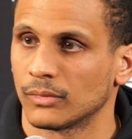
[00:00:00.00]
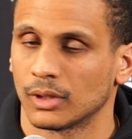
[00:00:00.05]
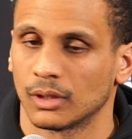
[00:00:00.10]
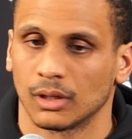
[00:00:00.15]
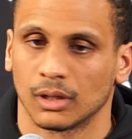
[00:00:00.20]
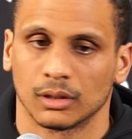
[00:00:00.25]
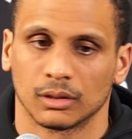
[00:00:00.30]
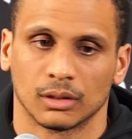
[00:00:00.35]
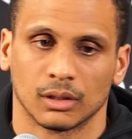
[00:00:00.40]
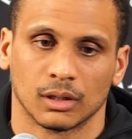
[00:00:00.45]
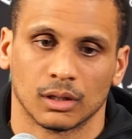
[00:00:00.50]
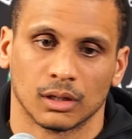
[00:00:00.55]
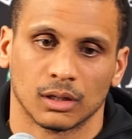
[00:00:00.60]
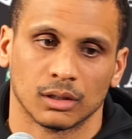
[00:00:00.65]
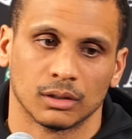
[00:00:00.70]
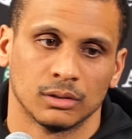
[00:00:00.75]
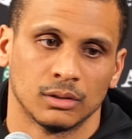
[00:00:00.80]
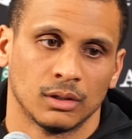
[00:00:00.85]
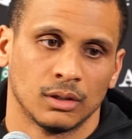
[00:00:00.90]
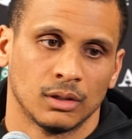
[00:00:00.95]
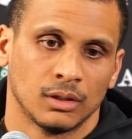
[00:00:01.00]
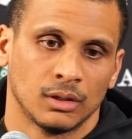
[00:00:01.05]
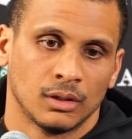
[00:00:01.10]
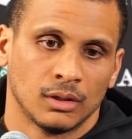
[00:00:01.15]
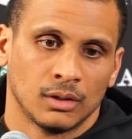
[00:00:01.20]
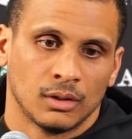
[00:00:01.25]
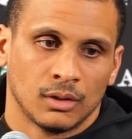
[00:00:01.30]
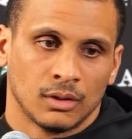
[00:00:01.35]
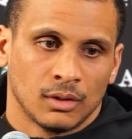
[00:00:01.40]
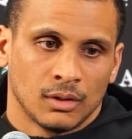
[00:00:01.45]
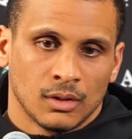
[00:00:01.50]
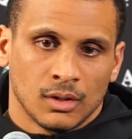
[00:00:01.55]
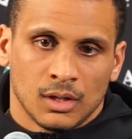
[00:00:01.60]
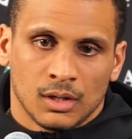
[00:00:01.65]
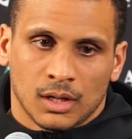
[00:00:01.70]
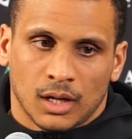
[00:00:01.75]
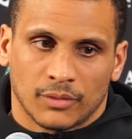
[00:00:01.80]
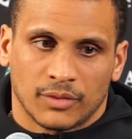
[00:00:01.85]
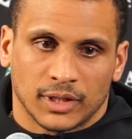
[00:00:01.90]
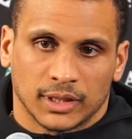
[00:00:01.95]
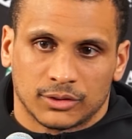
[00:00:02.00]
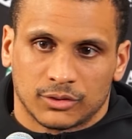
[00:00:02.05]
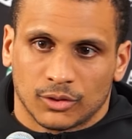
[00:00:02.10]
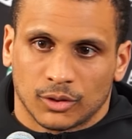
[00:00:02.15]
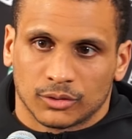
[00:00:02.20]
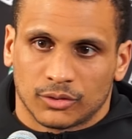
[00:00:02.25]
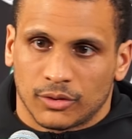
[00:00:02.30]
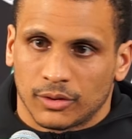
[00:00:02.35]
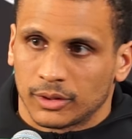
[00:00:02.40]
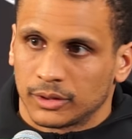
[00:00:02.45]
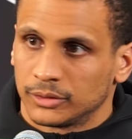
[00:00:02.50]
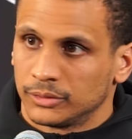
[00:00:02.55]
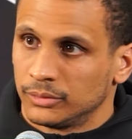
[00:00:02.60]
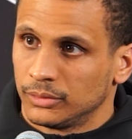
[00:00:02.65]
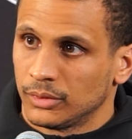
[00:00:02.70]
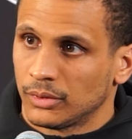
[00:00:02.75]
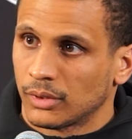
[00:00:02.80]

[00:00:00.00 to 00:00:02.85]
And I think it starts there.